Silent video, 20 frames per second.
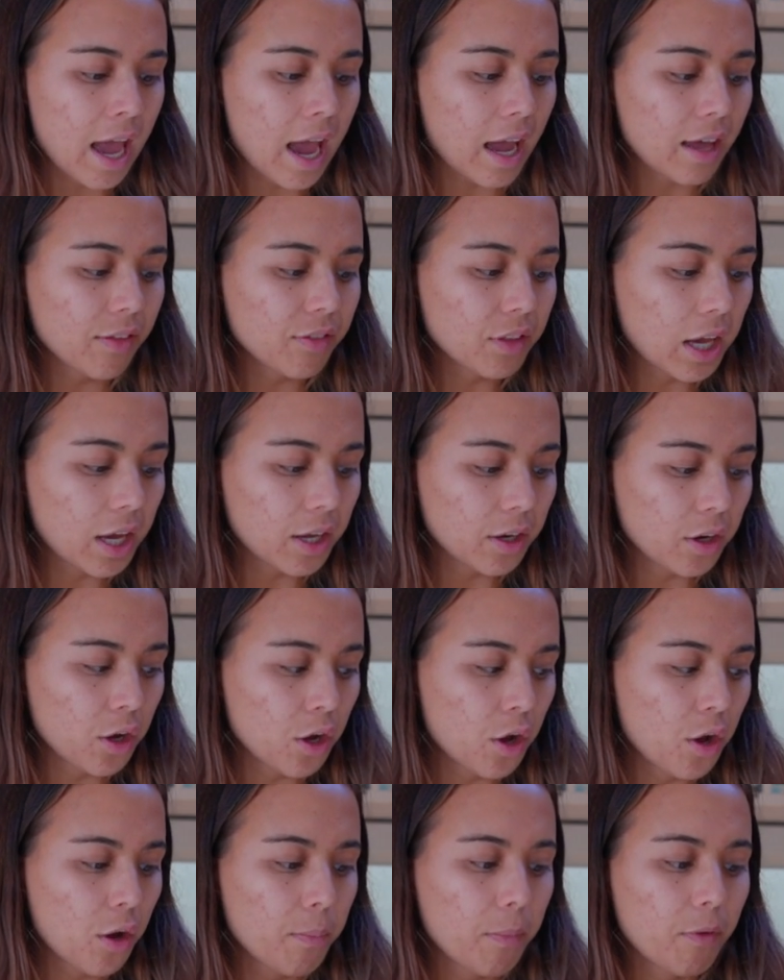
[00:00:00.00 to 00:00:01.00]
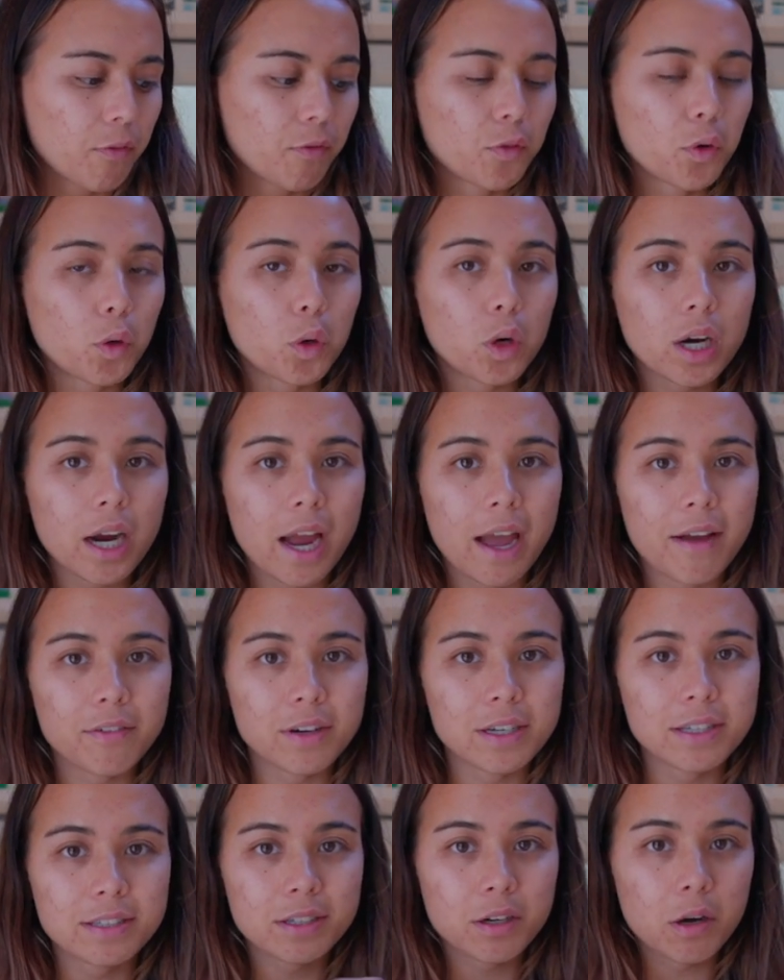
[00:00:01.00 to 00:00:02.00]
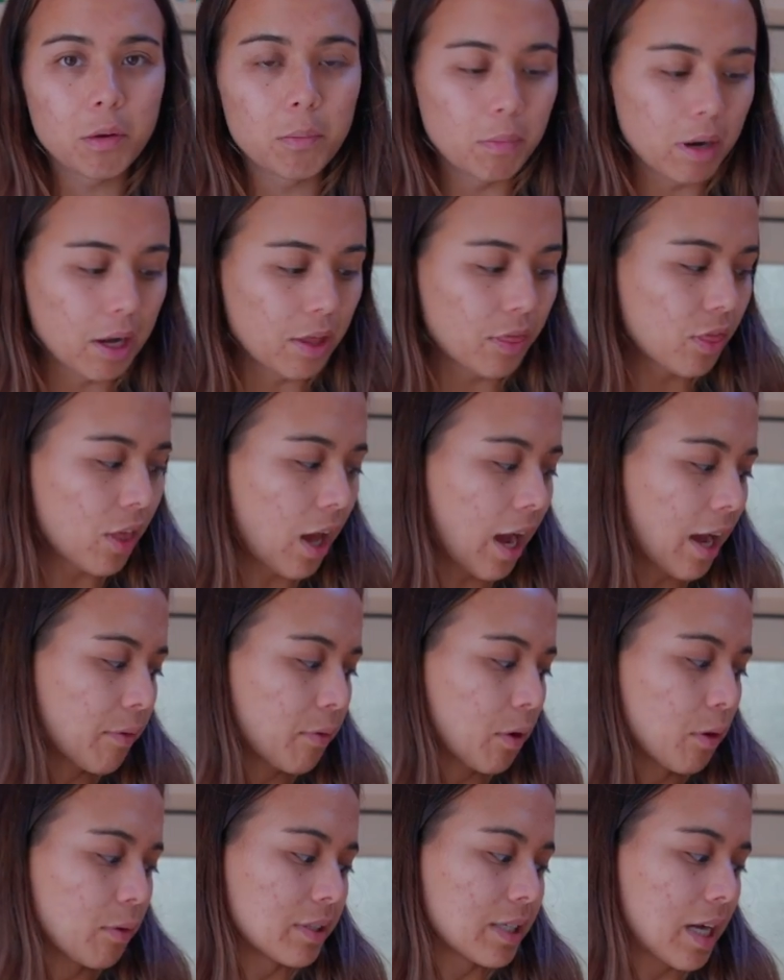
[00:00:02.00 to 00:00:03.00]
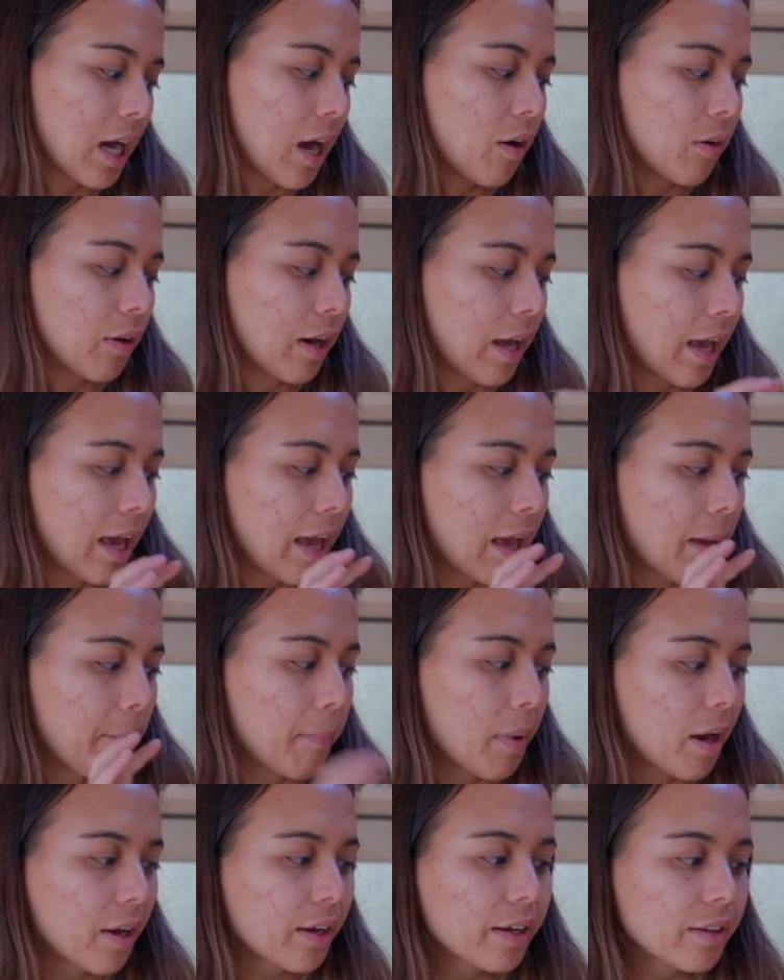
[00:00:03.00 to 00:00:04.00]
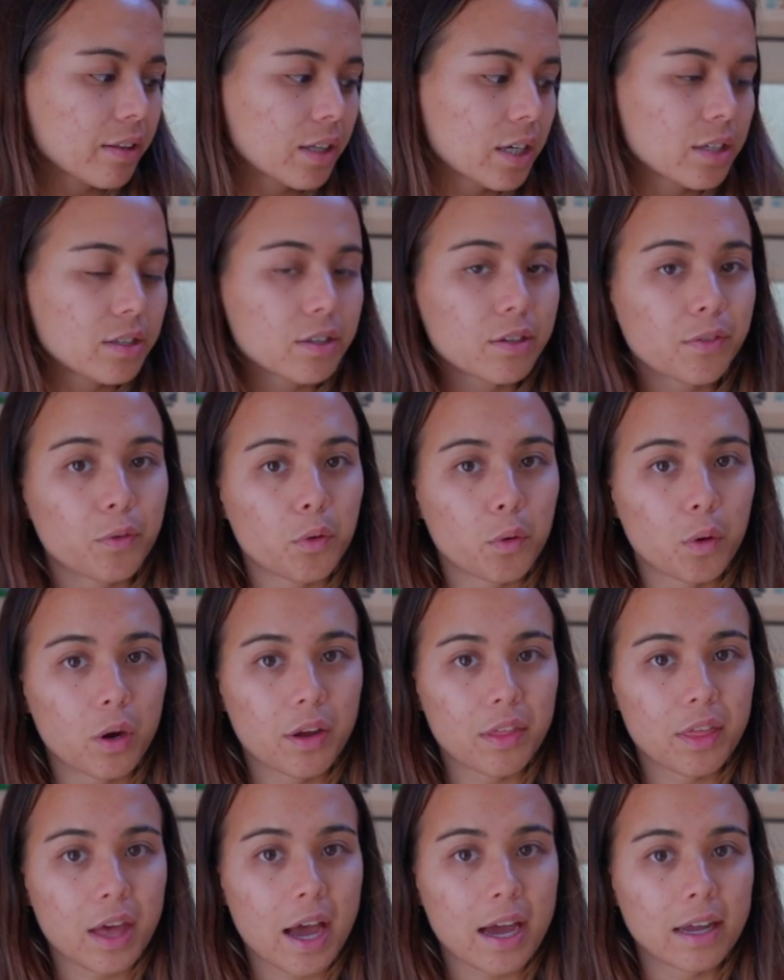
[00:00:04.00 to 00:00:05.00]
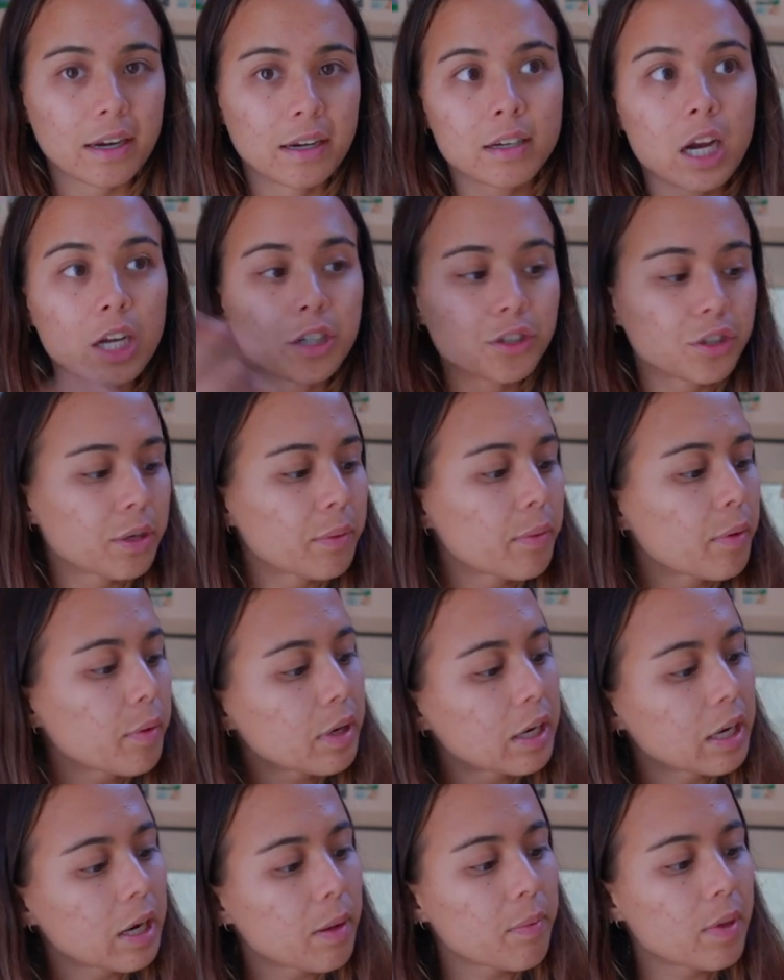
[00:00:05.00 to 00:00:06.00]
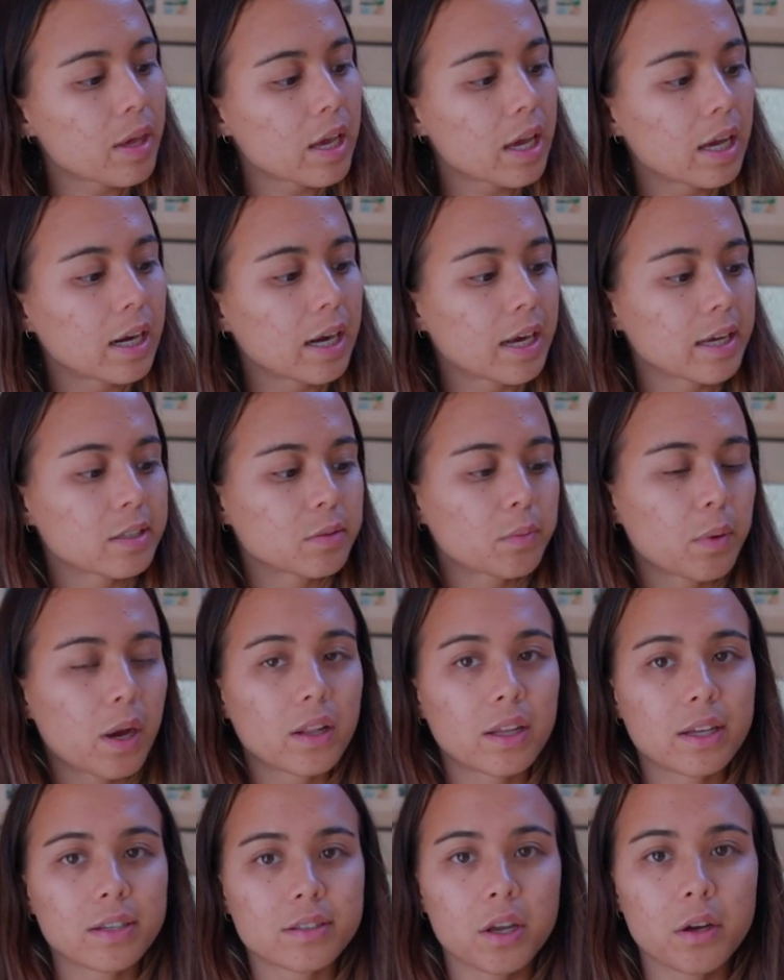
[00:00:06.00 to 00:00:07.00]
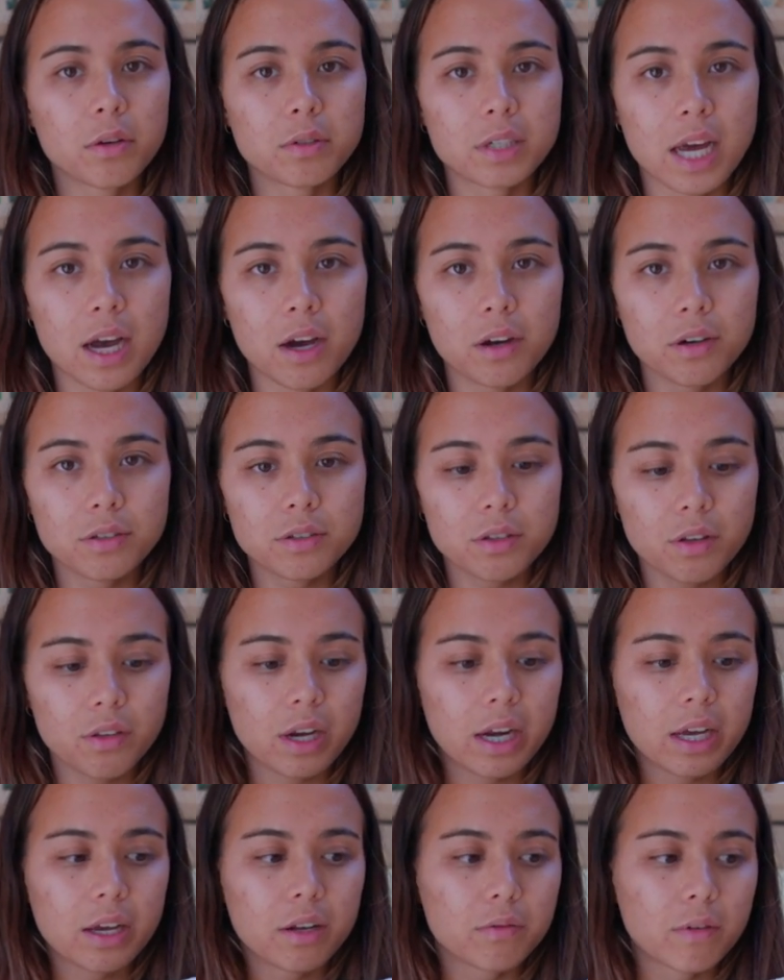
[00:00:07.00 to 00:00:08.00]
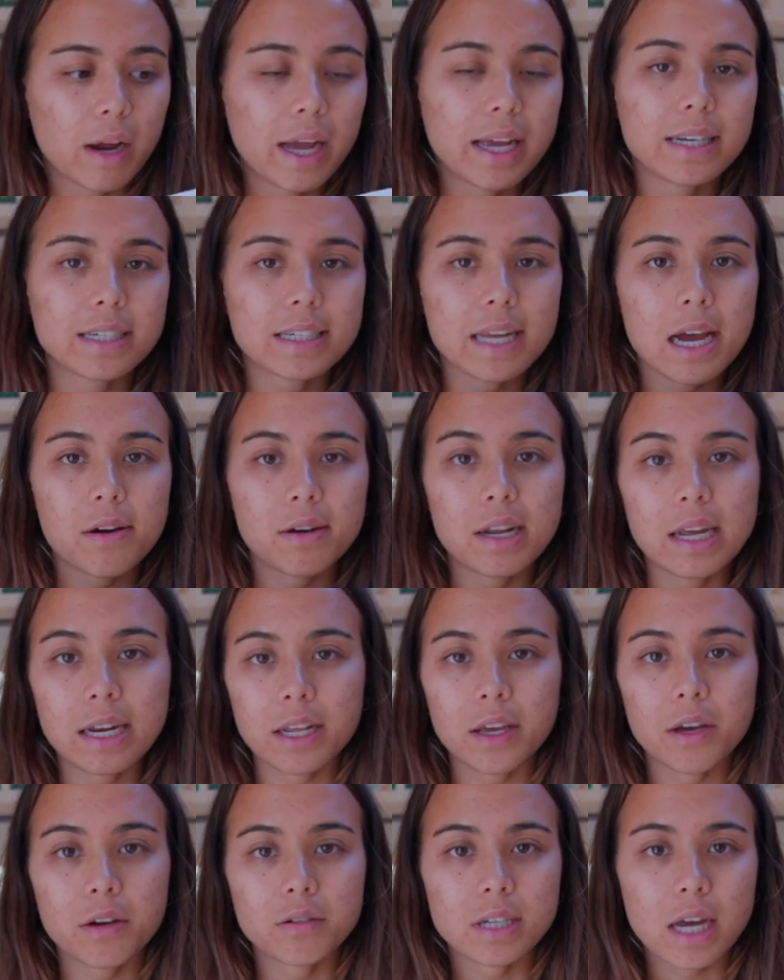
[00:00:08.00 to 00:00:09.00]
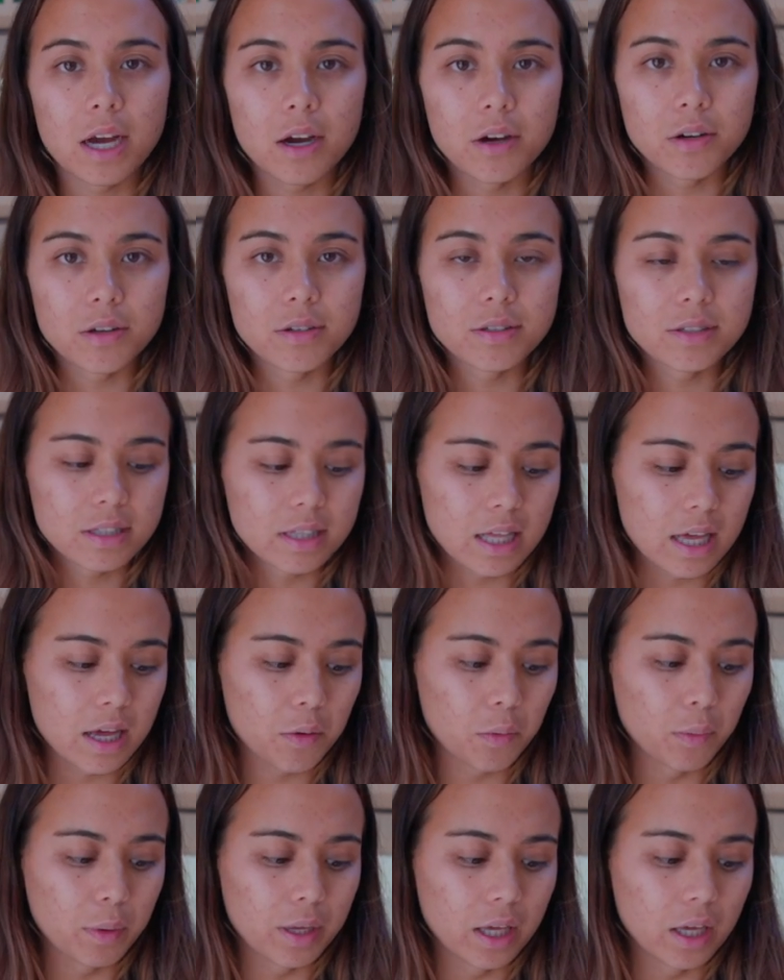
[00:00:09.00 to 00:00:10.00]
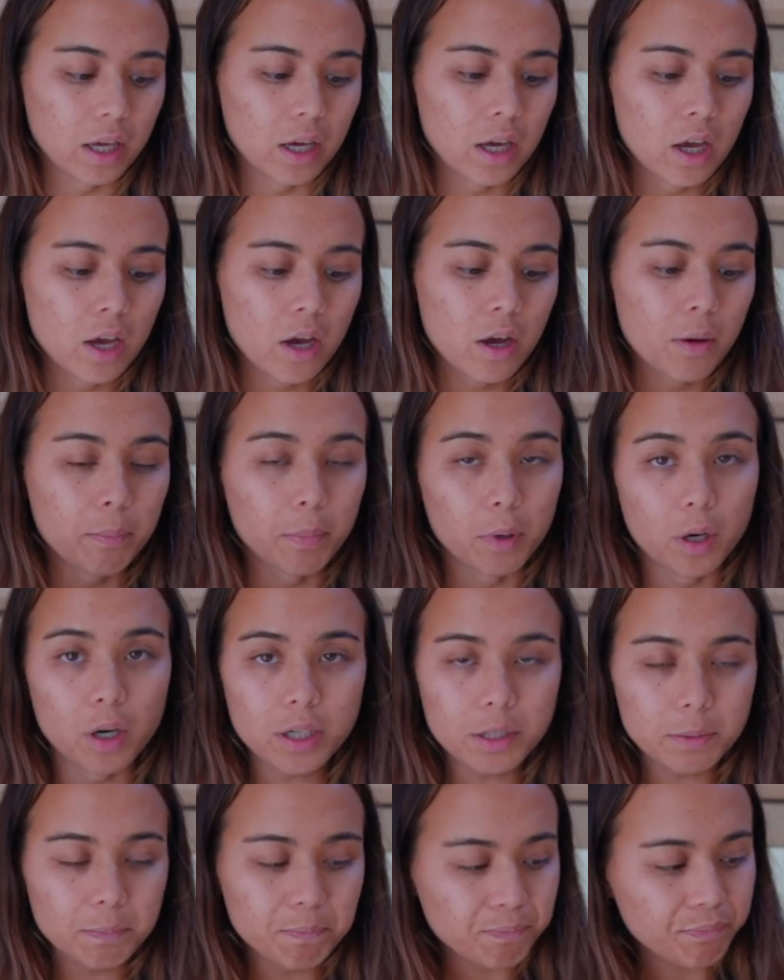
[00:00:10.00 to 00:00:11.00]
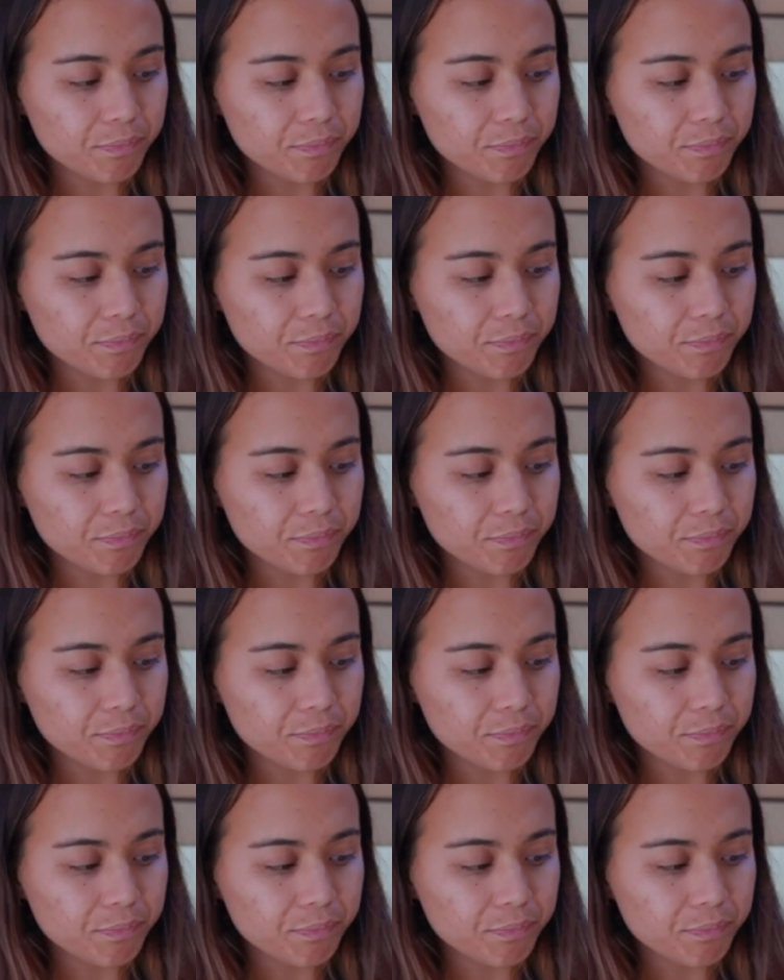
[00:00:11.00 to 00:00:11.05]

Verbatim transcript: And then before every single month, I wrote down a bucket list for that country we were gonna be in, as well as hotels, so that I could write down any hotels that we book.